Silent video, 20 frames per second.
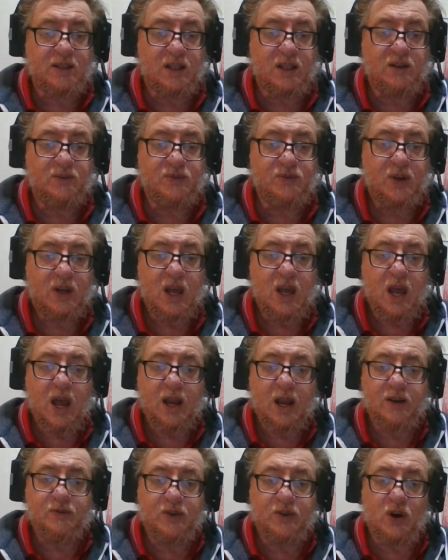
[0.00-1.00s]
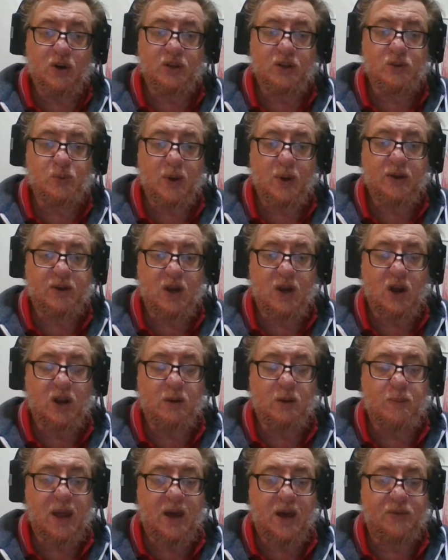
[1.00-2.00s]
And if the honest way of going
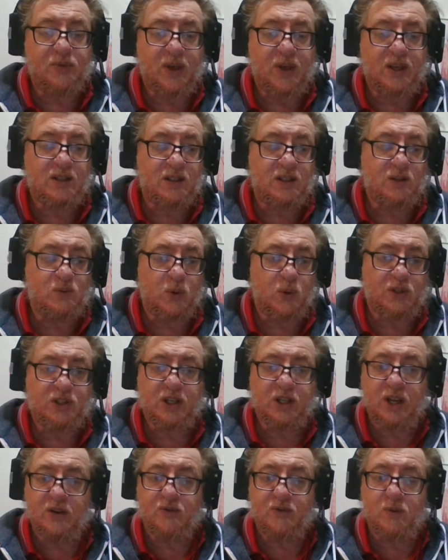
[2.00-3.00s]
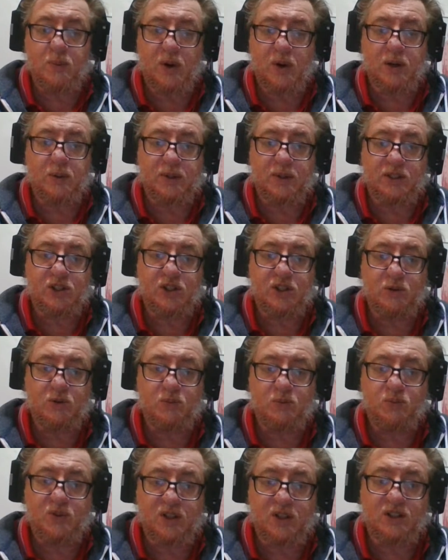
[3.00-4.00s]
about things is watching everybody but
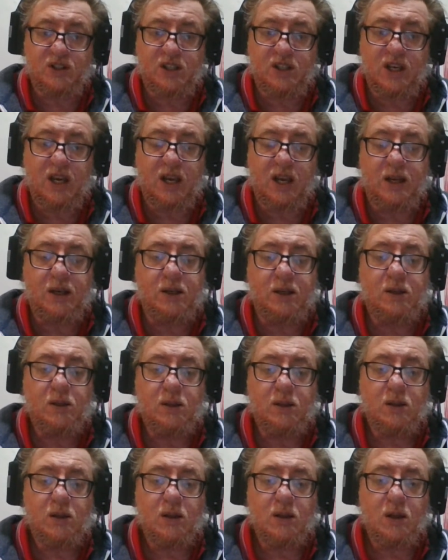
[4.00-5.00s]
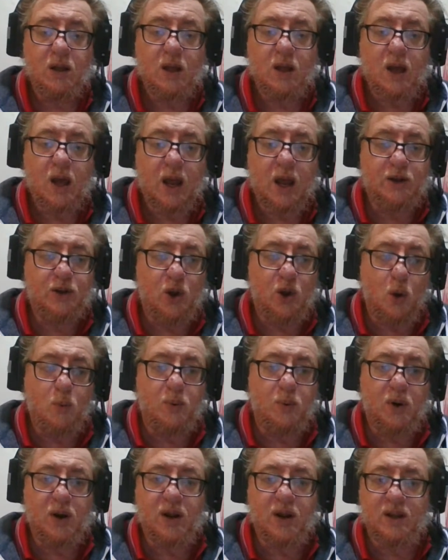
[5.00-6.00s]
you succeed, and
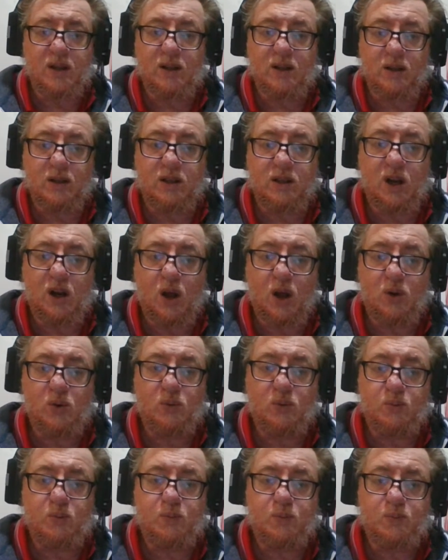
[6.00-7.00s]
nobody, you know,